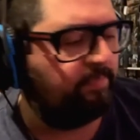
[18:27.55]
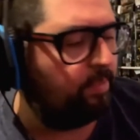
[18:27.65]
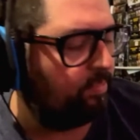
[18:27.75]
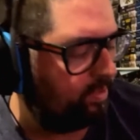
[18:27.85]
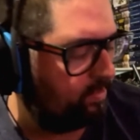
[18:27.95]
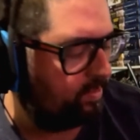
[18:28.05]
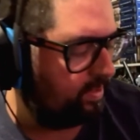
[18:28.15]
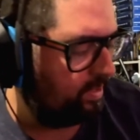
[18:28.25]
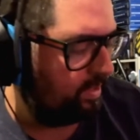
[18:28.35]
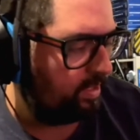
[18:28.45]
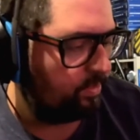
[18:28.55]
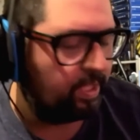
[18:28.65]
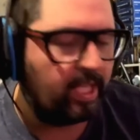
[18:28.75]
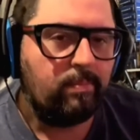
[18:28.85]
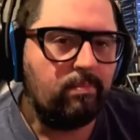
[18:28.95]
people interested in the other
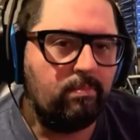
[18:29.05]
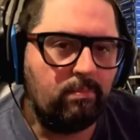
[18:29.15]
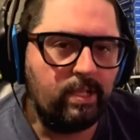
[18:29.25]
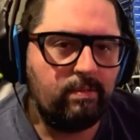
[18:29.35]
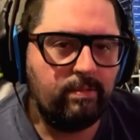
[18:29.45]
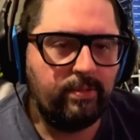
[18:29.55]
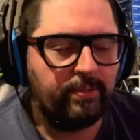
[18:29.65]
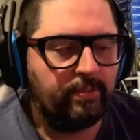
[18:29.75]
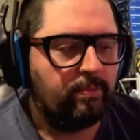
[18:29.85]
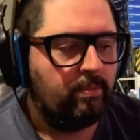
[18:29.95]
game, right? So